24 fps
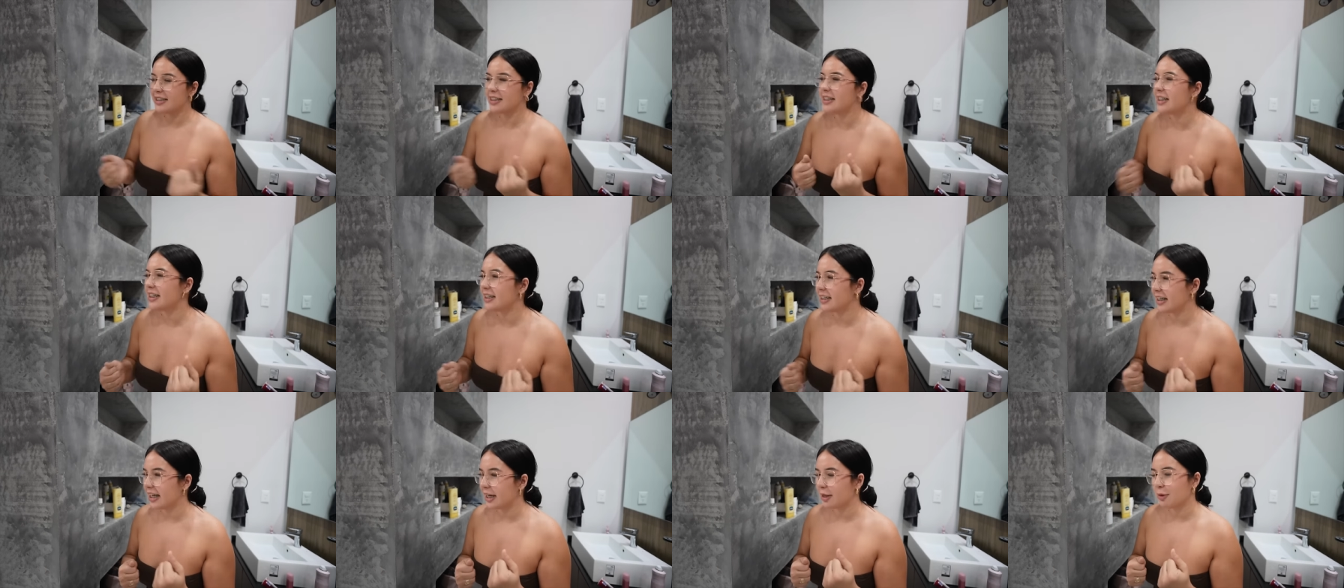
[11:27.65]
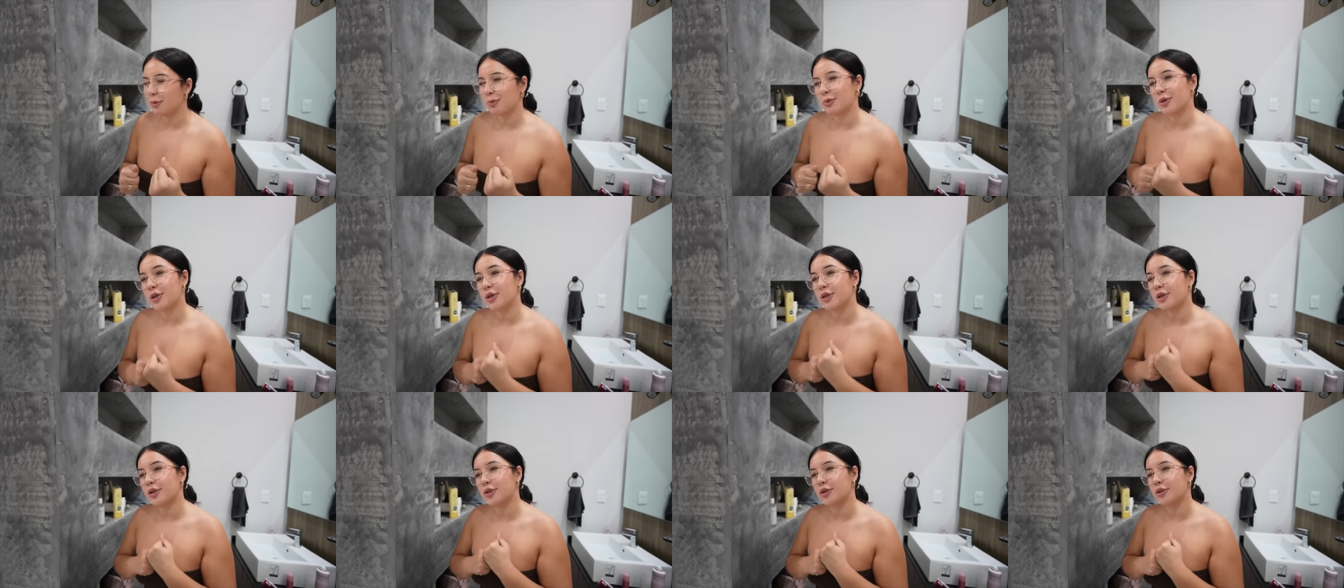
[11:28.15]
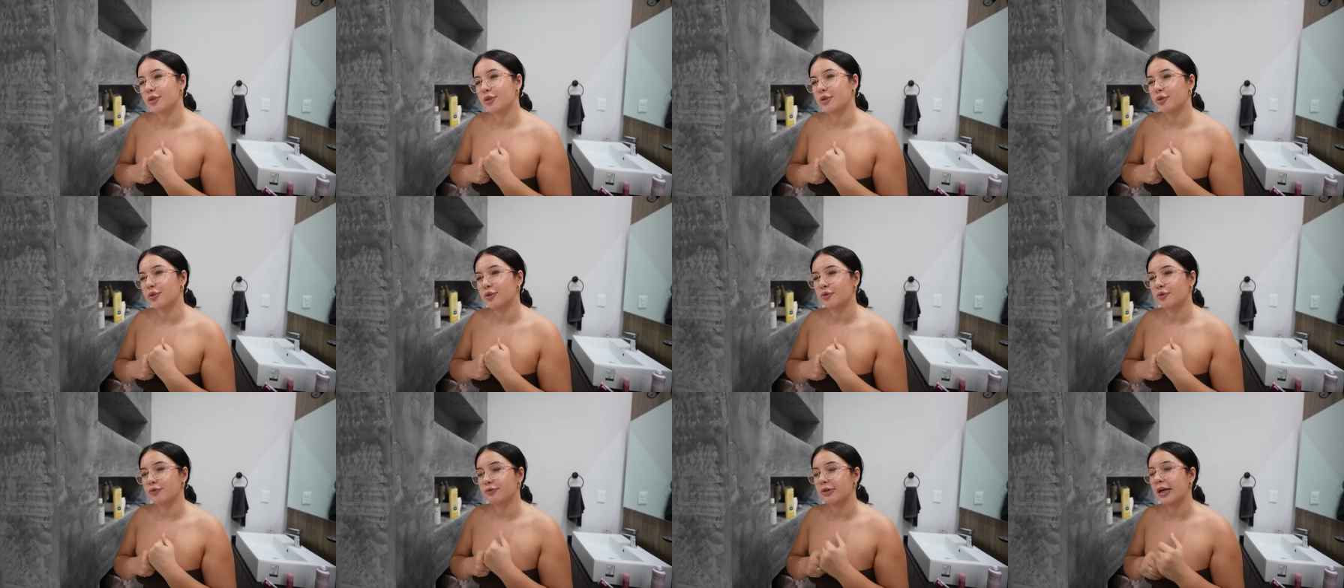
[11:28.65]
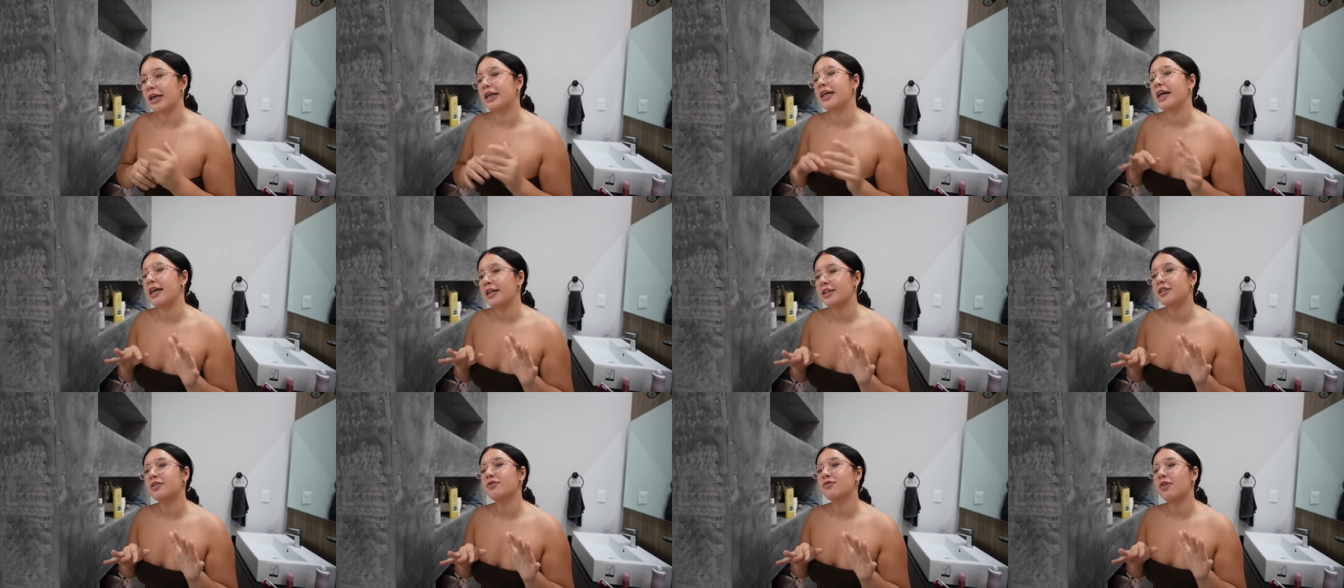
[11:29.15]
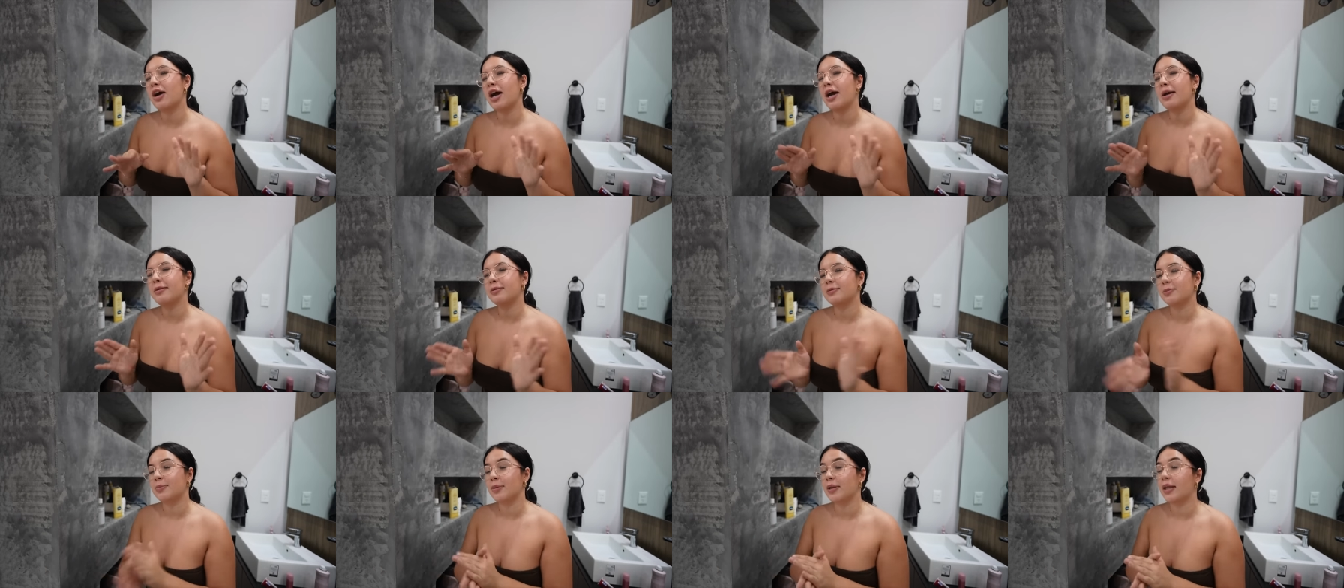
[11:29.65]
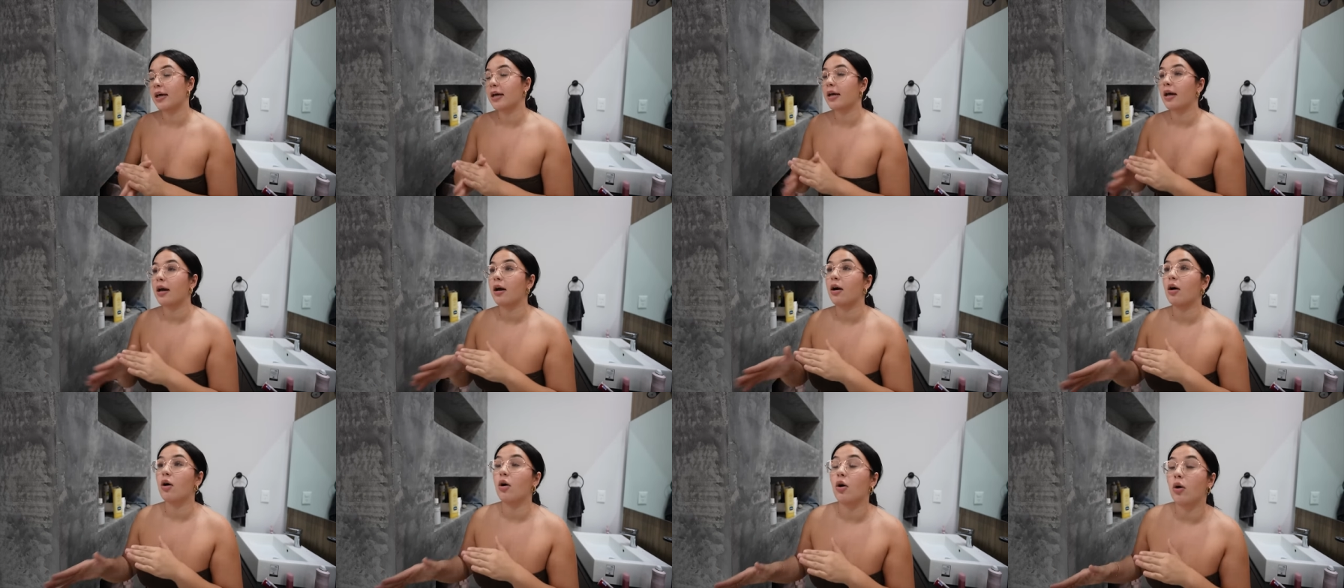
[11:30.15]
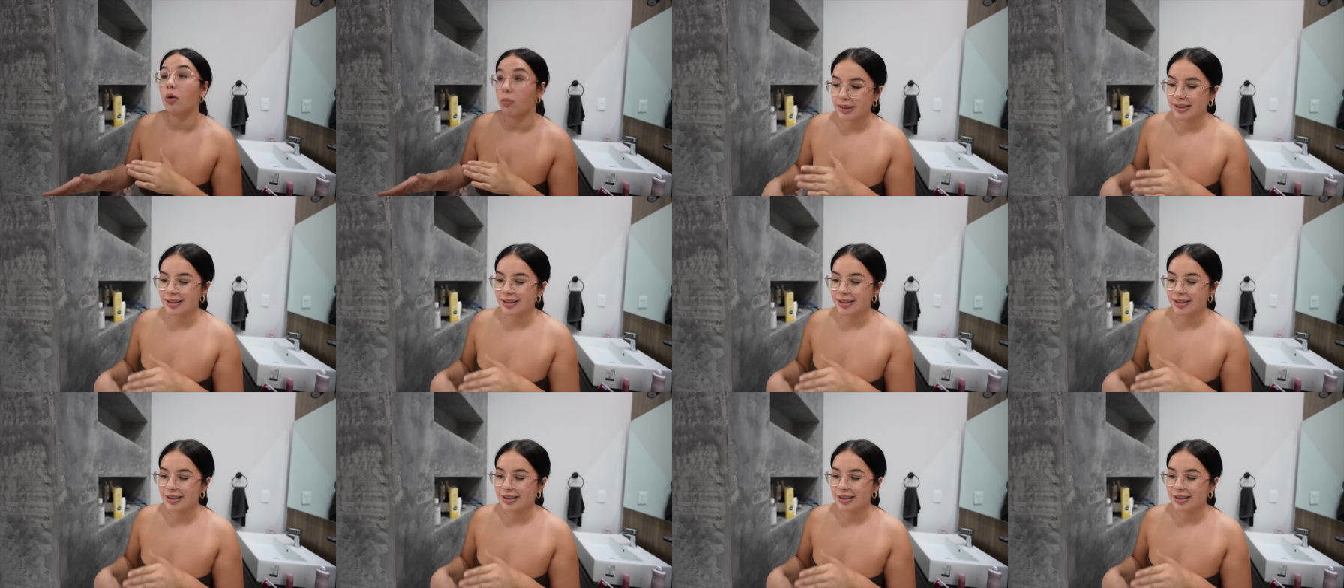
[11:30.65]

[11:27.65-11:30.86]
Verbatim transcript: oh, like real vacation vibes, but like at home.